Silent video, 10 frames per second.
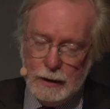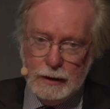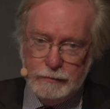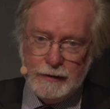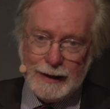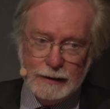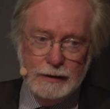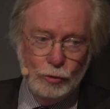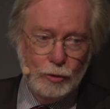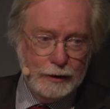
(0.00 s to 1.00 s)

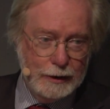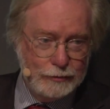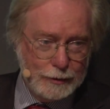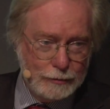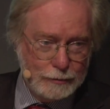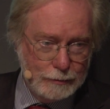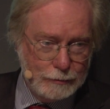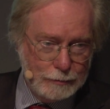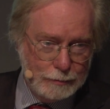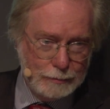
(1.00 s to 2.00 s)
effective
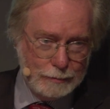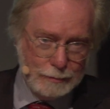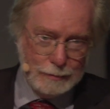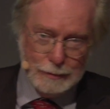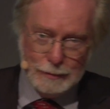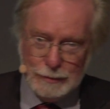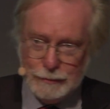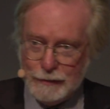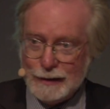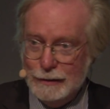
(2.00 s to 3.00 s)
organizations. An
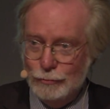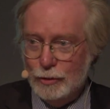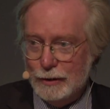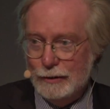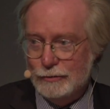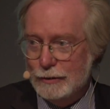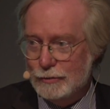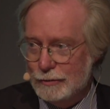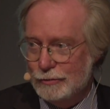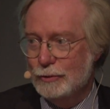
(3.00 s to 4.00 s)
effective
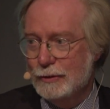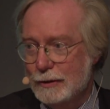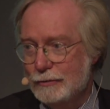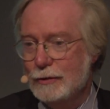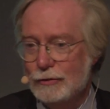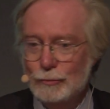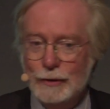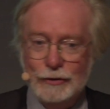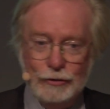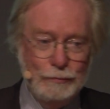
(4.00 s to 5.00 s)
organization is an organization
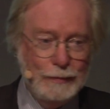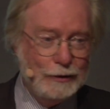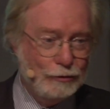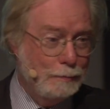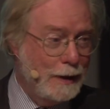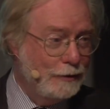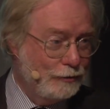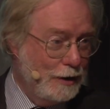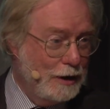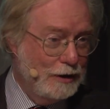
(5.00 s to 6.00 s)
which makes,
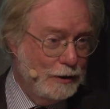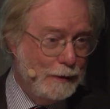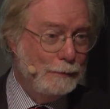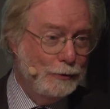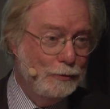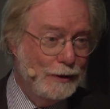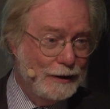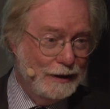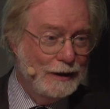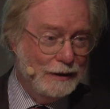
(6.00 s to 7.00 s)
makes the people who work
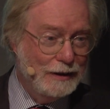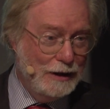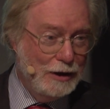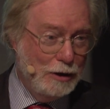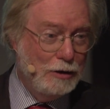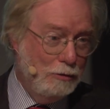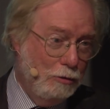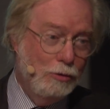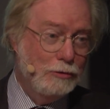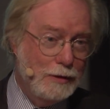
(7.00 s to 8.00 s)
in it,
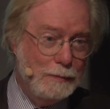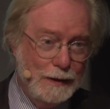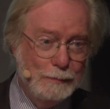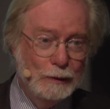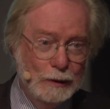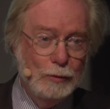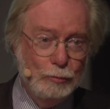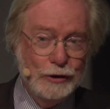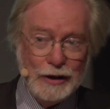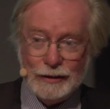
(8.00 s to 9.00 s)
ordinary people,
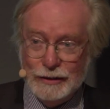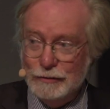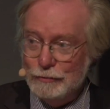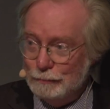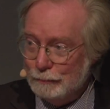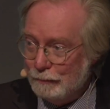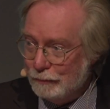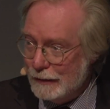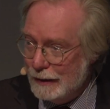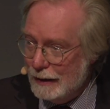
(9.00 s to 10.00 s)
productive.
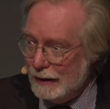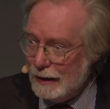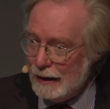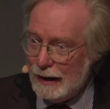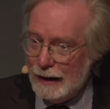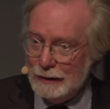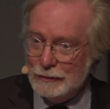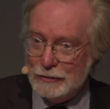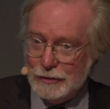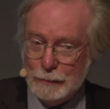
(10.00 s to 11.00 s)

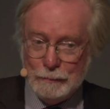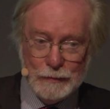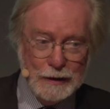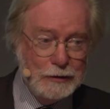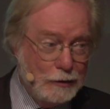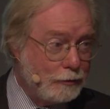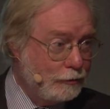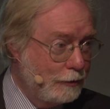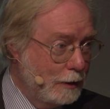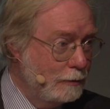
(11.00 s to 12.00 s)
And um, it does
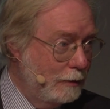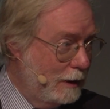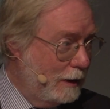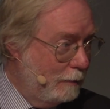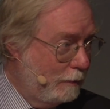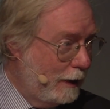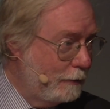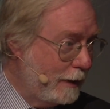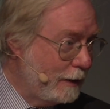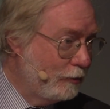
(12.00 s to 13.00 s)
so by
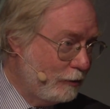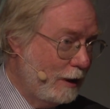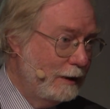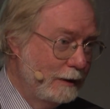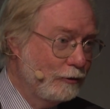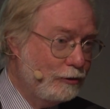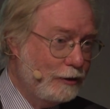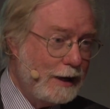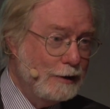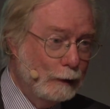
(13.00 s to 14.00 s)
reconciling
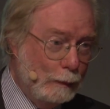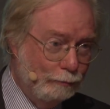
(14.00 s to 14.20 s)
scale